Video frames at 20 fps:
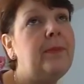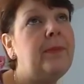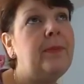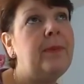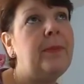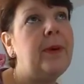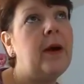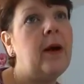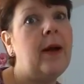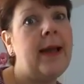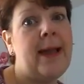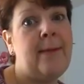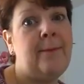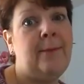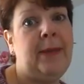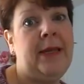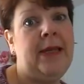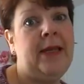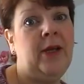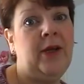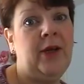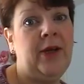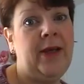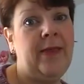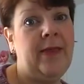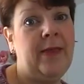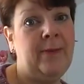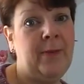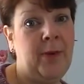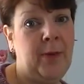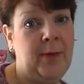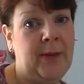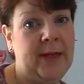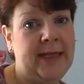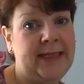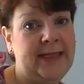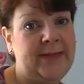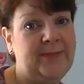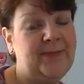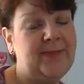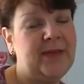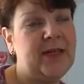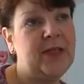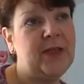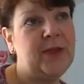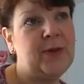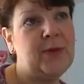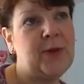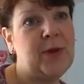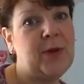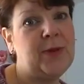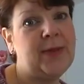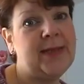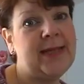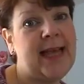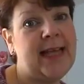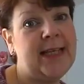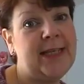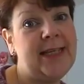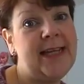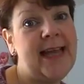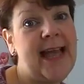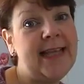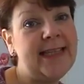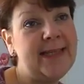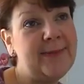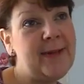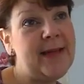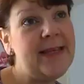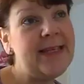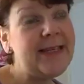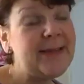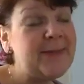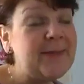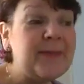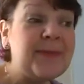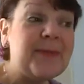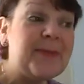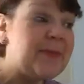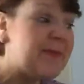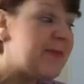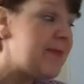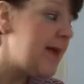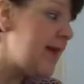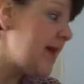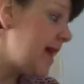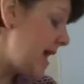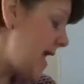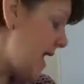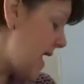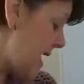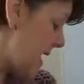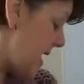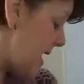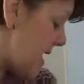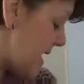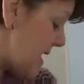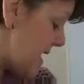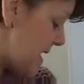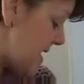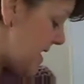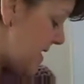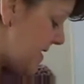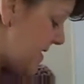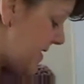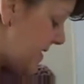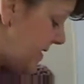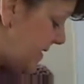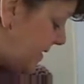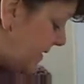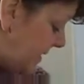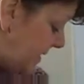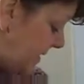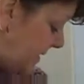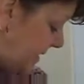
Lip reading: but I am being good at the moment. So no stash enhancement. And